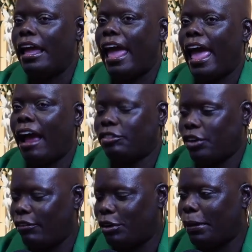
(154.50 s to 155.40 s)
After
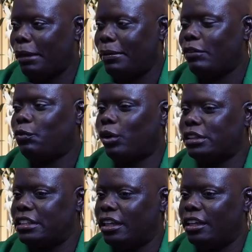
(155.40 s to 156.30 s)
having a baby at
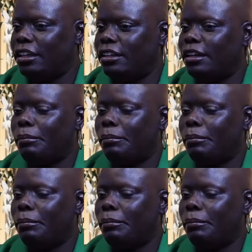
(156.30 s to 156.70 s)
14,